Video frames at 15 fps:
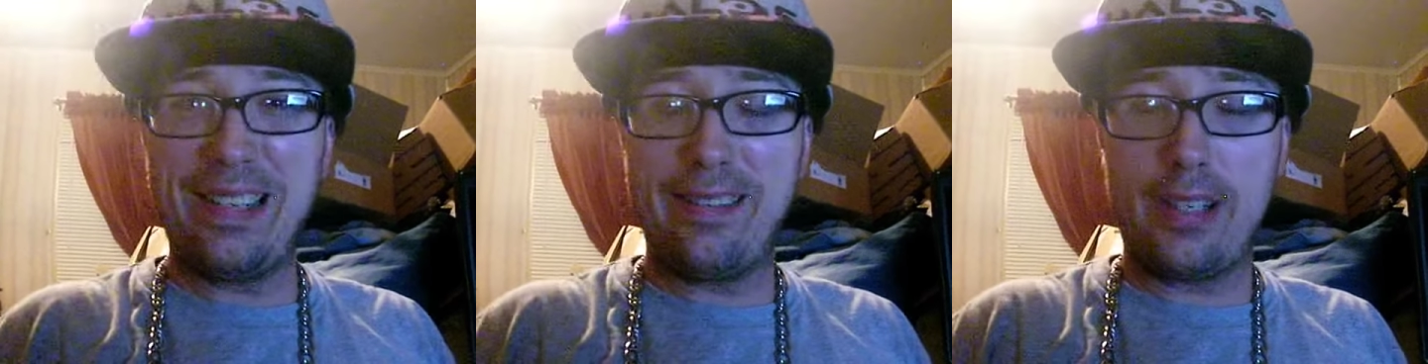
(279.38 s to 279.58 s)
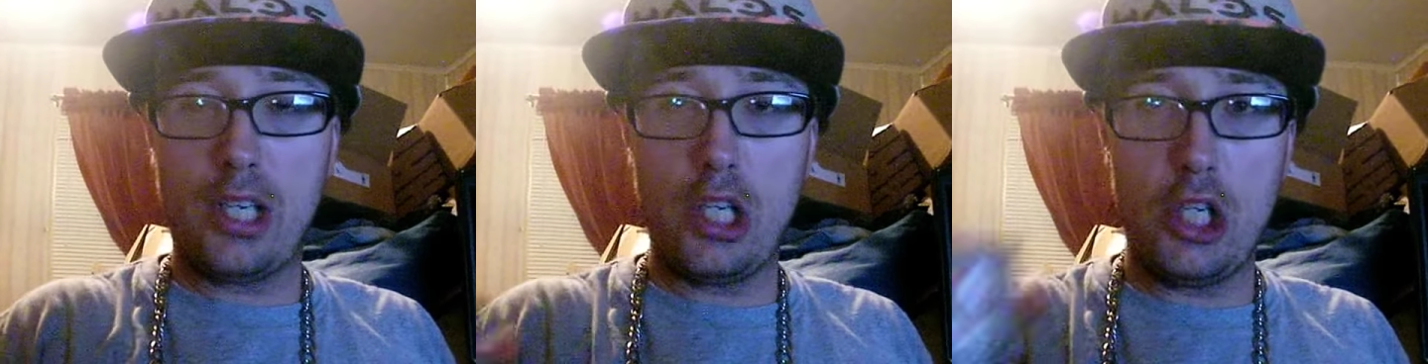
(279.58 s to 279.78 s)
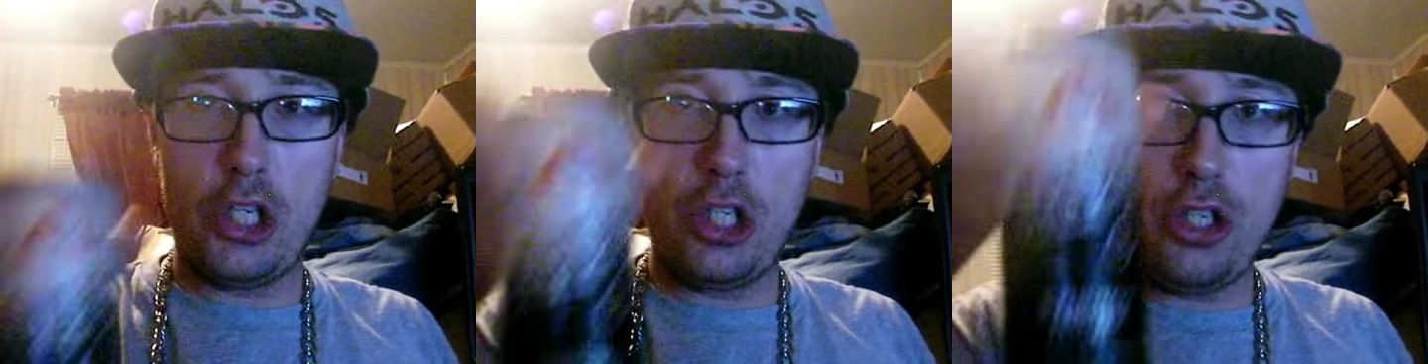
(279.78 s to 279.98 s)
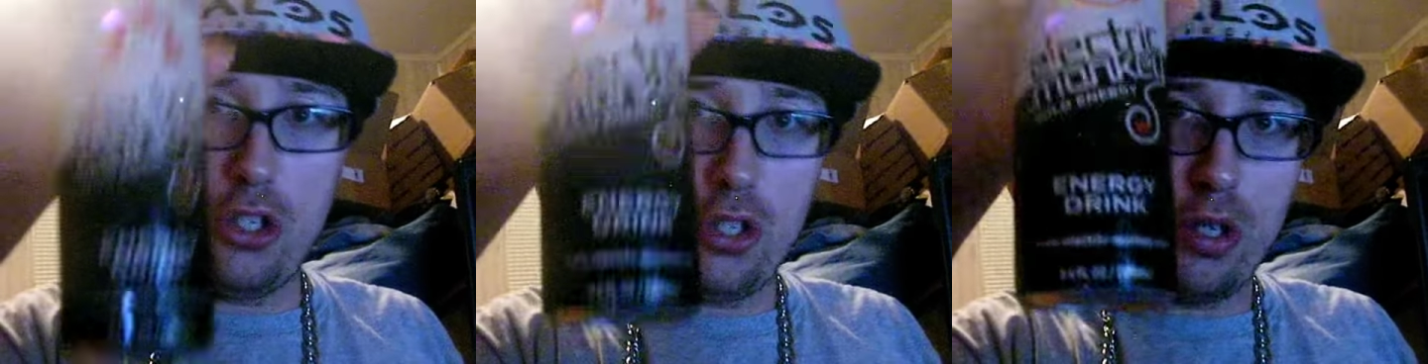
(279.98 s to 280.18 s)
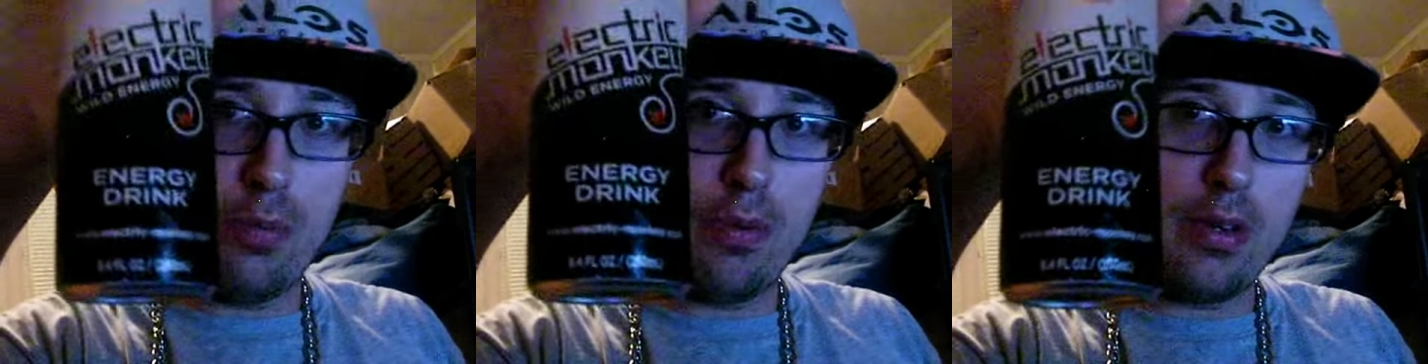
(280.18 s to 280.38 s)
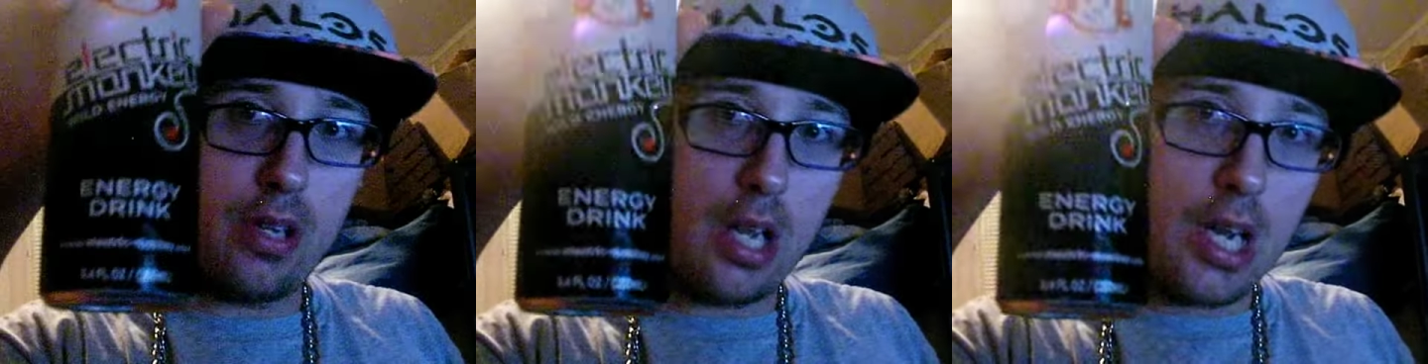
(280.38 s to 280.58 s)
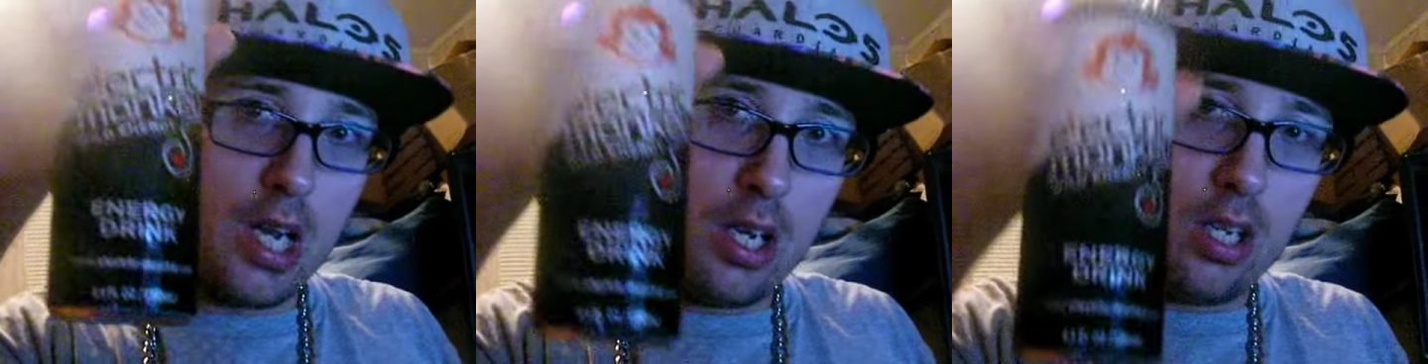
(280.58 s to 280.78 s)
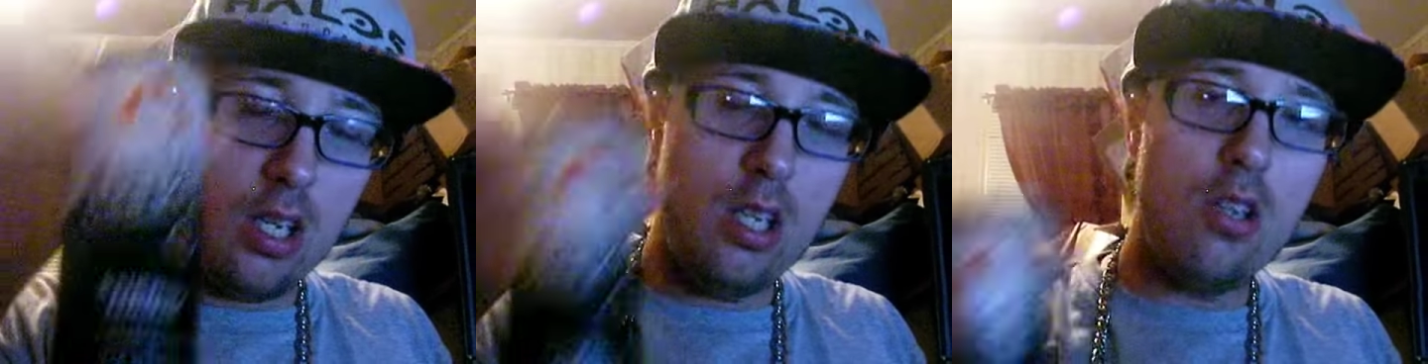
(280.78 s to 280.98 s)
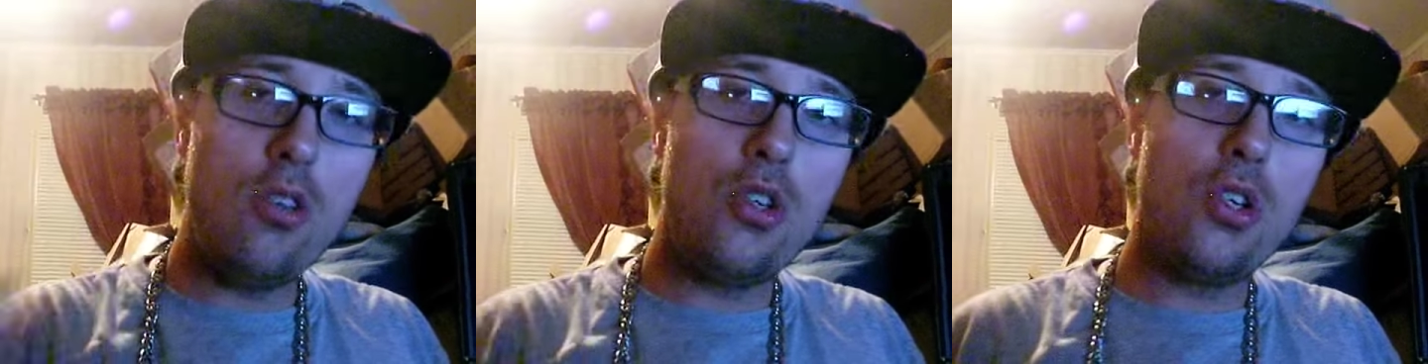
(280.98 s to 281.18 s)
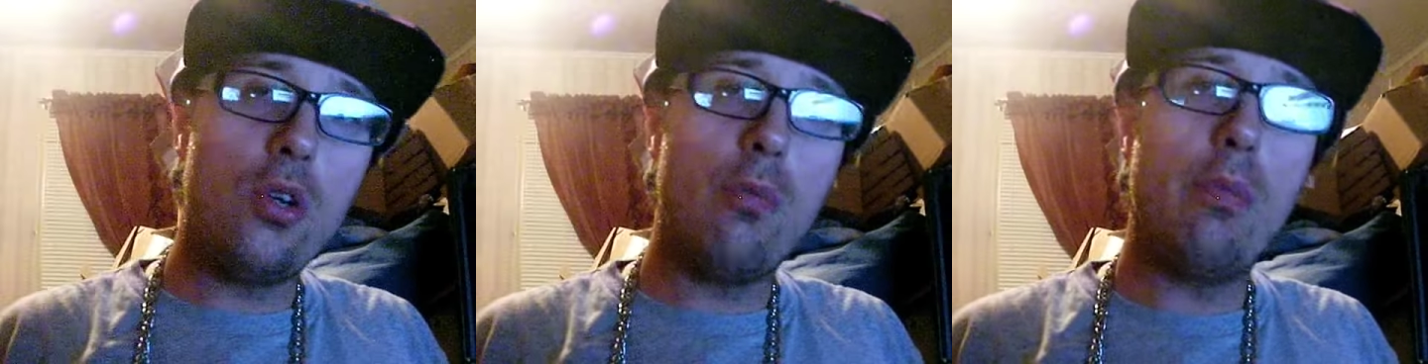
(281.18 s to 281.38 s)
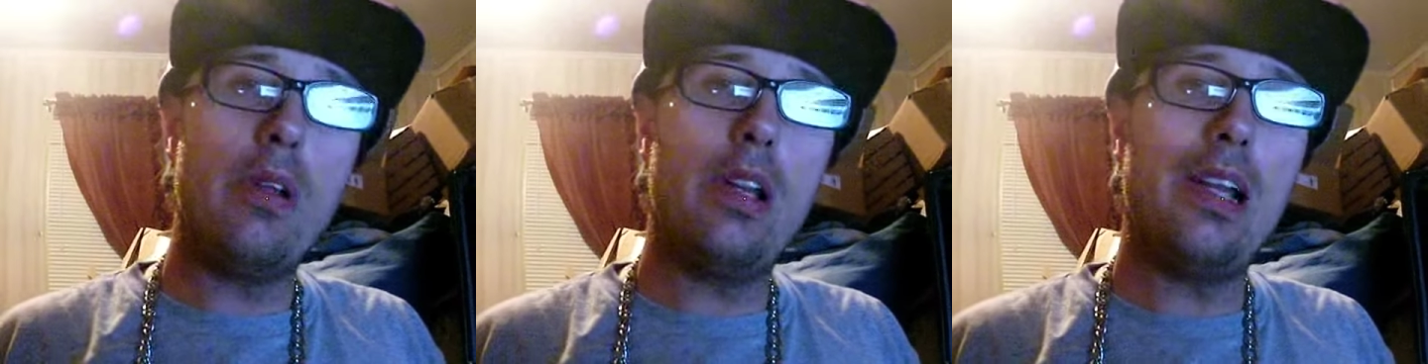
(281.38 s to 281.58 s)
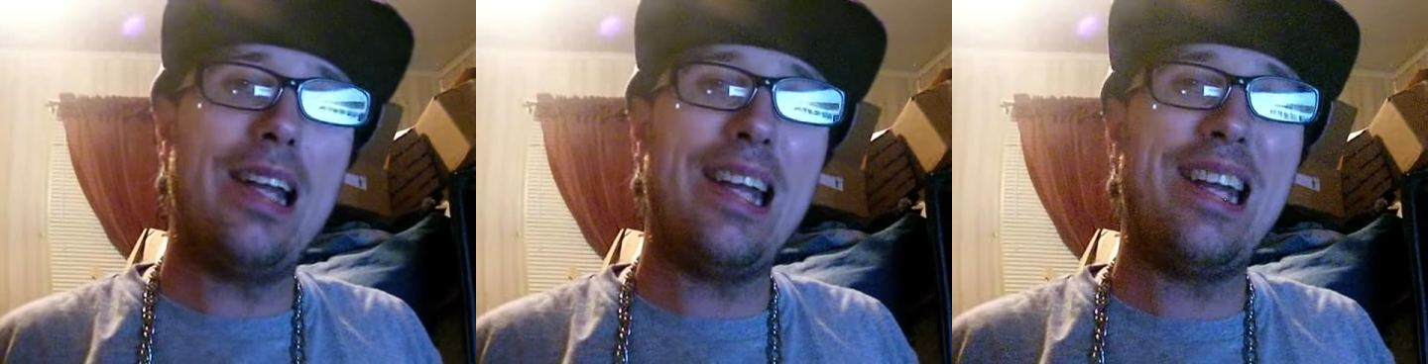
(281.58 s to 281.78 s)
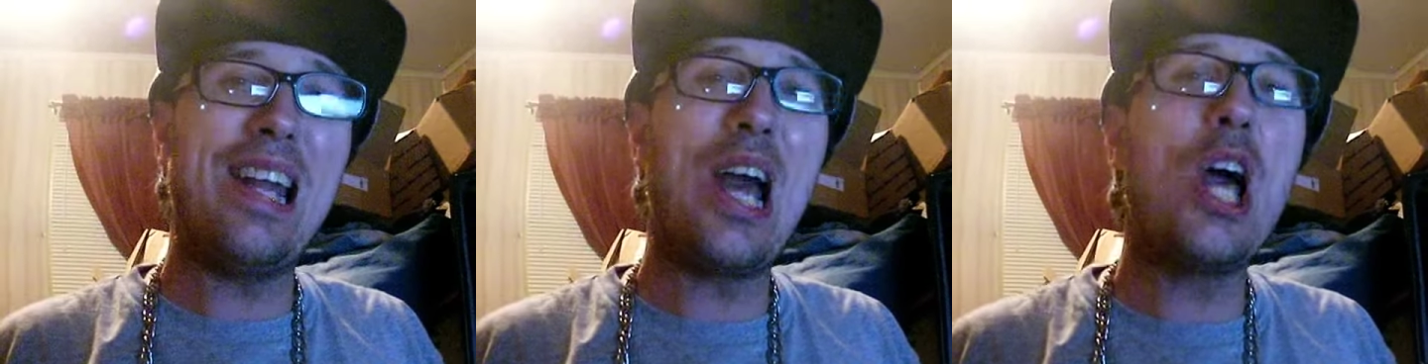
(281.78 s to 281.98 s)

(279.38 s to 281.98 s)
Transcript: good YouTubers and YouTube land